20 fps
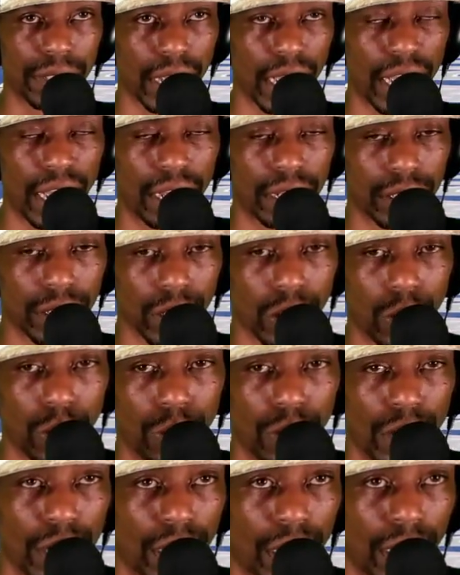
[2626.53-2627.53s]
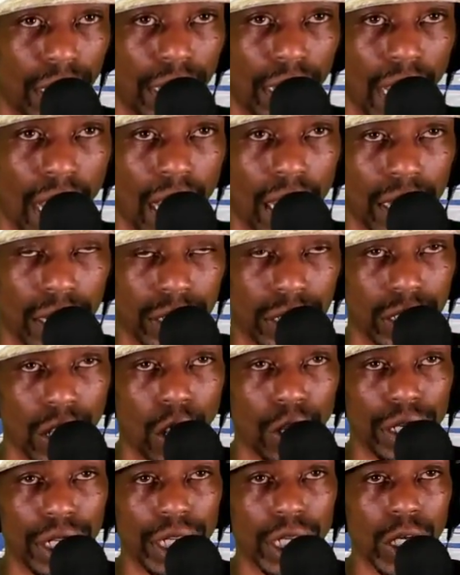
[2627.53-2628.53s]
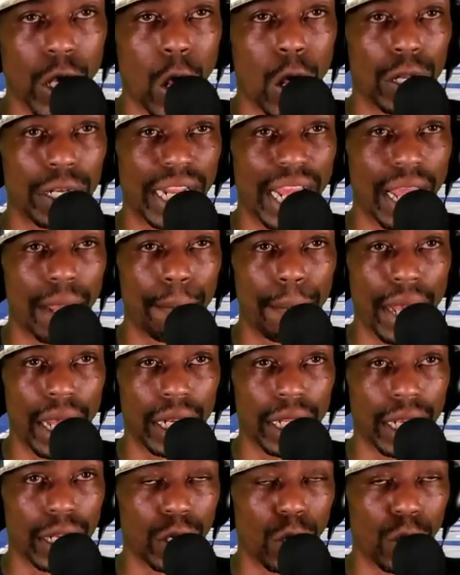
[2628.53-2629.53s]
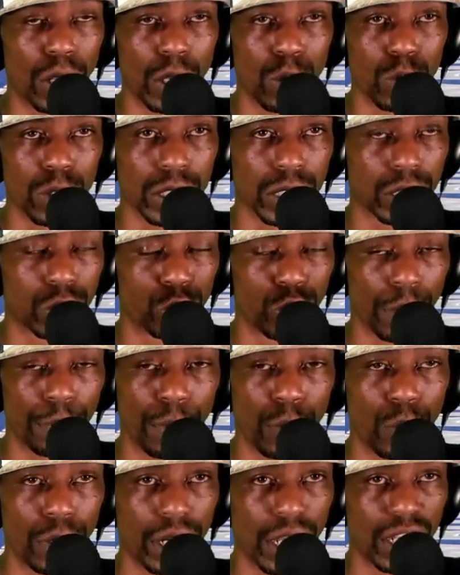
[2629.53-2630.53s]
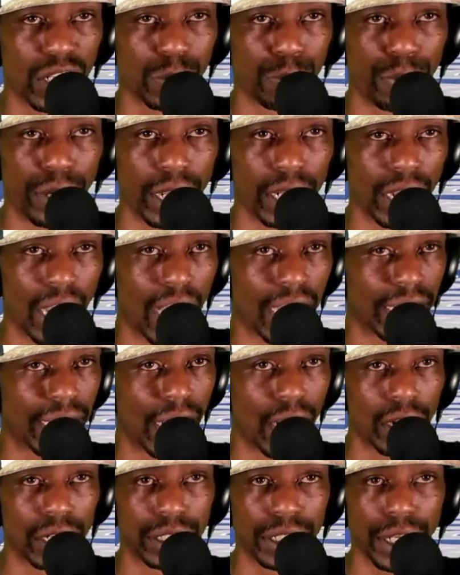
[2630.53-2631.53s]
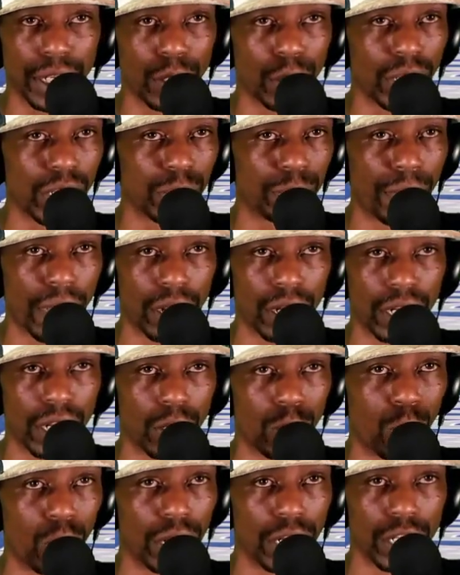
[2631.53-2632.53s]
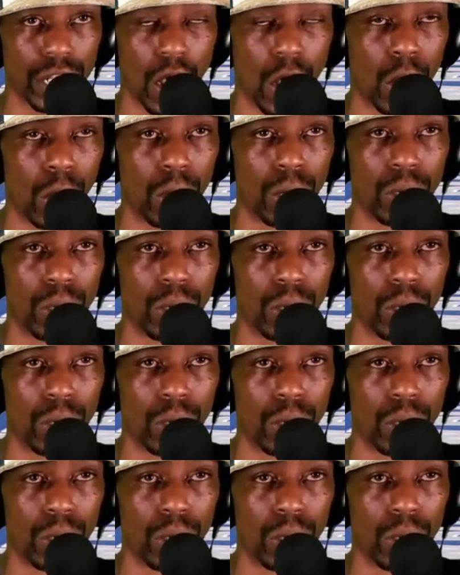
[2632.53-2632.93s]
Yes. So y'all need to call Dan Bailey. I know he was tripping with us, but I guarantee you he's better than one of y'all.